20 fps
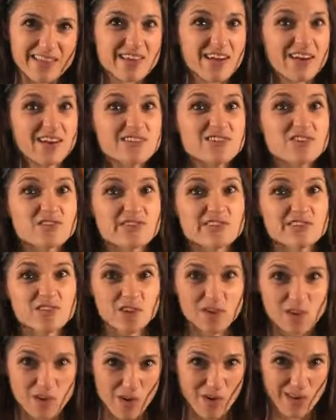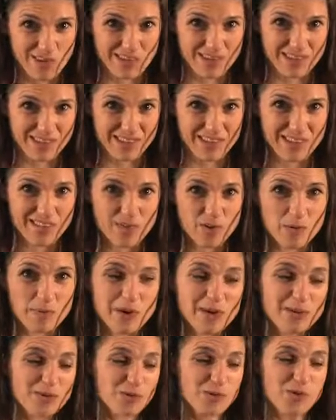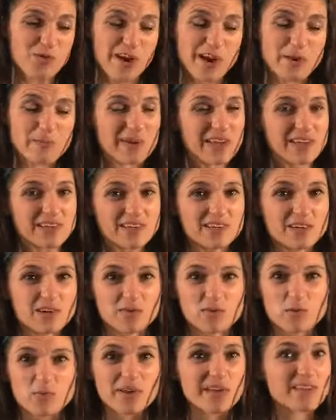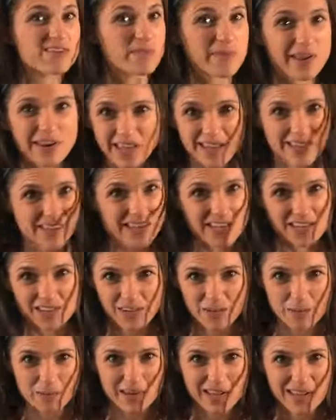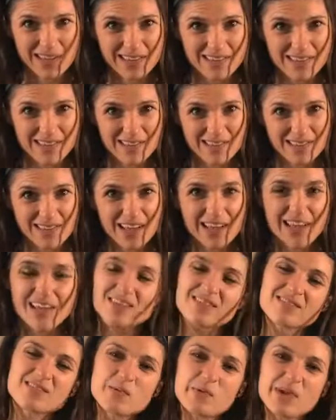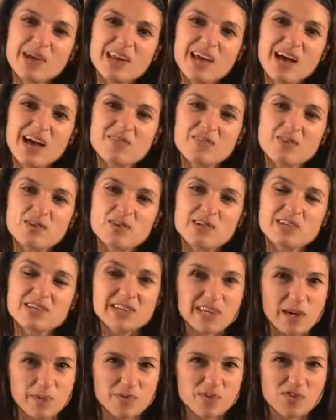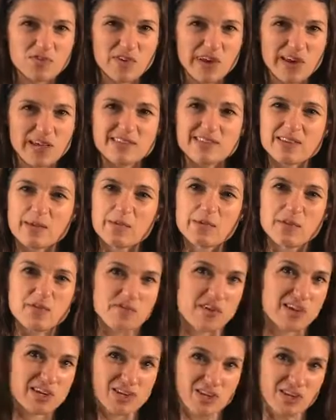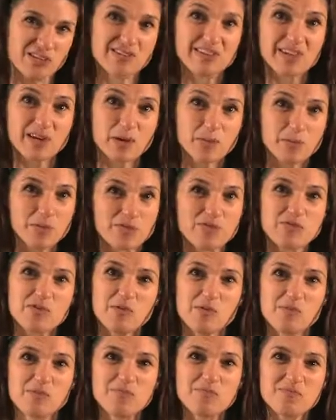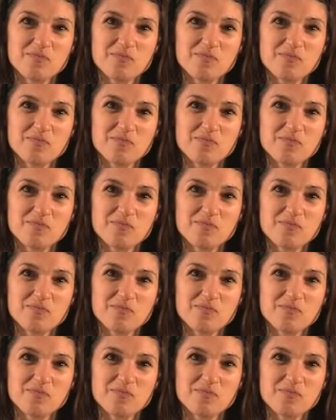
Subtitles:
the answer is a lot. This commercial grade blender can replace many other kitchen appliances, so we're going to have a look and demonstrate some of the functions it can perform.